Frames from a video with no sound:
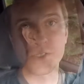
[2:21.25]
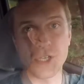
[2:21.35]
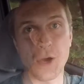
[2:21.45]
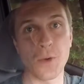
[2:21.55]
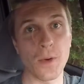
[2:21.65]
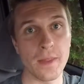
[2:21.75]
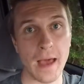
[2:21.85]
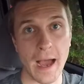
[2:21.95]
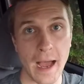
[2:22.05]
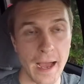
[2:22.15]
So
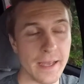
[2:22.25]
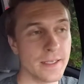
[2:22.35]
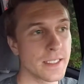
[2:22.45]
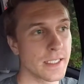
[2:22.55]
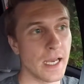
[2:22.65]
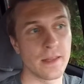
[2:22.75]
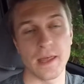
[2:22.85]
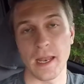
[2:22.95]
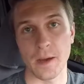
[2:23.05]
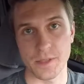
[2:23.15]
I decided
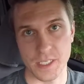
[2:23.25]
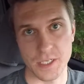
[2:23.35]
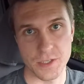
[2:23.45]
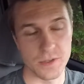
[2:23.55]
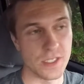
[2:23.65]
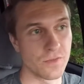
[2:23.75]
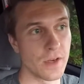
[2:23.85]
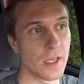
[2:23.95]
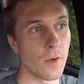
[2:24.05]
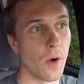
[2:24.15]
that I was going to do this
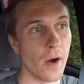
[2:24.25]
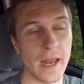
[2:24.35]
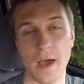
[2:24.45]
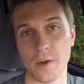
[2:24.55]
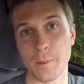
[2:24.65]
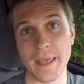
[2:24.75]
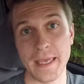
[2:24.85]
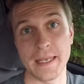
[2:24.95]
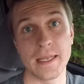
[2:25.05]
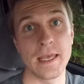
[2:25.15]
video on how to
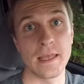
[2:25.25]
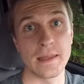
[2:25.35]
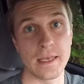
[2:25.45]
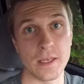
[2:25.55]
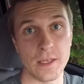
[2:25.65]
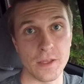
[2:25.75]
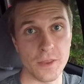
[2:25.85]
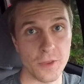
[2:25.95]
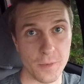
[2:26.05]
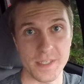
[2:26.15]
pin the
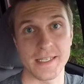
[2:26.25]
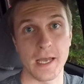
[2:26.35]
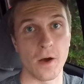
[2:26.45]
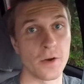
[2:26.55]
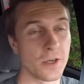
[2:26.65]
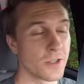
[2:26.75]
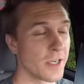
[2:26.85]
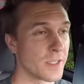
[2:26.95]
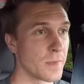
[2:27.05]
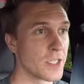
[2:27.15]
thermostat on your
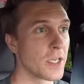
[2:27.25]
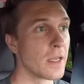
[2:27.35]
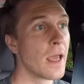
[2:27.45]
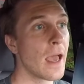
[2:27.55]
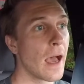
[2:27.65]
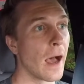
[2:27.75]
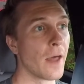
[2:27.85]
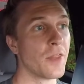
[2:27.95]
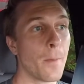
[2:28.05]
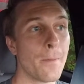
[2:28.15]
transmission.
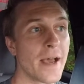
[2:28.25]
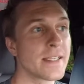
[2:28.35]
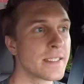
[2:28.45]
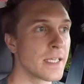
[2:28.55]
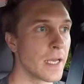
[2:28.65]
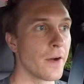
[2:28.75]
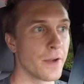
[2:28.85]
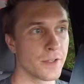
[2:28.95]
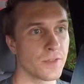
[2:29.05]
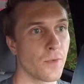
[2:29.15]
The best
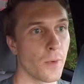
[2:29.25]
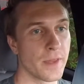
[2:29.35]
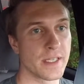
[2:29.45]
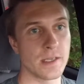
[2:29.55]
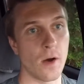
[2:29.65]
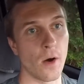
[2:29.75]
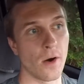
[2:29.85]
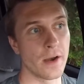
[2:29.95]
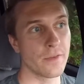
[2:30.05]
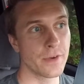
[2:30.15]
scenarios for this
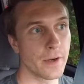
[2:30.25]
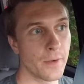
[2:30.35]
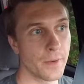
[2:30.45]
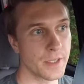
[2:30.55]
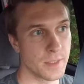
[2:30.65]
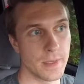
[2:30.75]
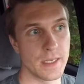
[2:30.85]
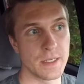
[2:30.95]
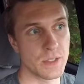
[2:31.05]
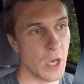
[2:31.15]
are if you're going to
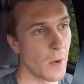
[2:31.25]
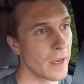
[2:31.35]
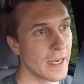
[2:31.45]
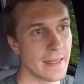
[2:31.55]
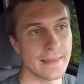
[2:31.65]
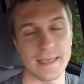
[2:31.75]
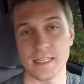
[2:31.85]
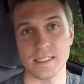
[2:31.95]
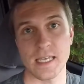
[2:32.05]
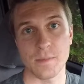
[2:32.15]
be towing anything
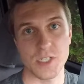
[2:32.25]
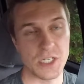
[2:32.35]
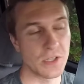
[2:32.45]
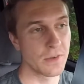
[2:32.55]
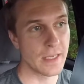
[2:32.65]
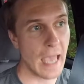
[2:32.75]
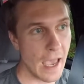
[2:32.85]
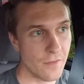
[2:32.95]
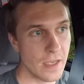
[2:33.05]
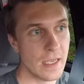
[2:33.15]
exceptionally
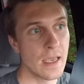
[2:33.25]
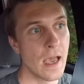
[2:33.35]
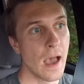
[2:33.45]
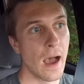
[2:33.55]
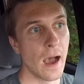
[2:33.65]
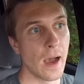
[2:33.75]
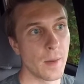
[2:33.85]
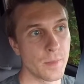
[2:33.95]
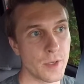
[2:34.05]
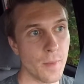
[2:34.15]
heavy.
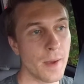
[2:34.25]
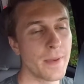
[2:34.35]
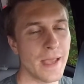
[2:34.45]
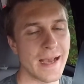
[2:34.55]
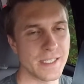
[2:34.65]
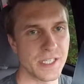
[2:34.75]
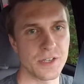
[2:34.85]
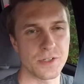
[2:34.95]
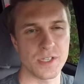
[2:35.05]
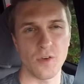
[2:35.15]
You might be asking
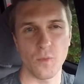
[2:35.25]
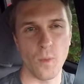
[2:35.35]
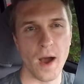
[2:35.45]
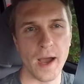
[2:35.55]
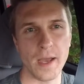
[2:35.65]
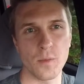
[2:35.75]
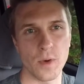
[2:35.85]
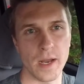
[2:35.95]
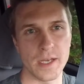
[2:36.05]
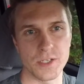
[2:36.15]
yourself, why
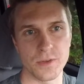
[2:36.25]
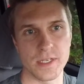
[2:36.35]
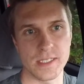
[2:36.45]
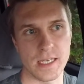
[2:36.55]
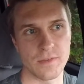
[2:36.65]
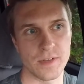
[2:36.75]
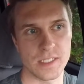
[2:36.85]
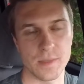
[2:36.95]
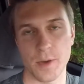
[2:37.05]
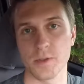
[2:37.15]
would I do this if it's
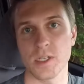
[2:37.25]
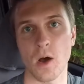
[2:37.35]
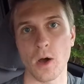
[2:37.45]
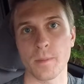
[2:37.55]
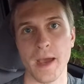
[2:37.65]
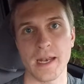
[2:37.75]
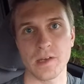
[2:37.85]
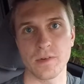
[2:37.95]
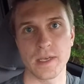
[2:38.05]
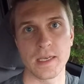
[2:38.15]
supposed to
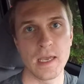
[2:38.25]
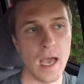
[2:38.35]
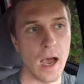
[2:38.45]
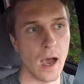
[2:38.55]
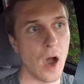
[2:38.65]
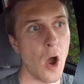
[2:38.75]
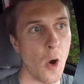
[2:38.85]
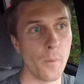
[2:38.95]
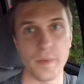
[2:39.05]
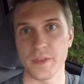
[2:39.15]
automatically
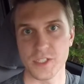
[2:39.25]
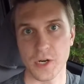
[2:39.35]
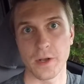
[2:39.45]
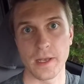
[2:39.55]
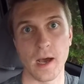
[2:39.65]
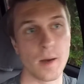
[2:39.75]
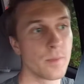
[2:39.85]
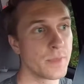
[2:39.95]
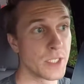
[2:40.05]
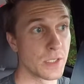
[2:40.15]
open the circuit up
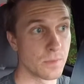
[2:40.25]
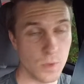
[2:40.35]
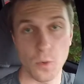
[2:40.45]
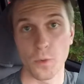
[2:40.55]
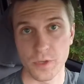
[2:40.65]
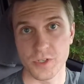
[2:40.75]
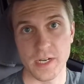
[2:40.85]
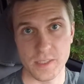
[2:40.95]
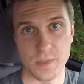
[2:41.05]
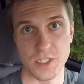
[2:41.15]
to cool the
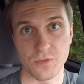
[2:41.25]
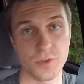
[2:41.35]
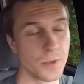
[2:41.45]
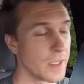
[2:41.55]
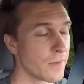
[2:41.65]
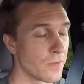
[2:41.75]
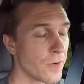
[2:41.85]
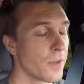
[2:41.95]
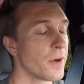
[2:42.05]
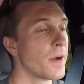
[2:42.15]
transmission fluid even
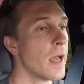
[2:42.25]
further?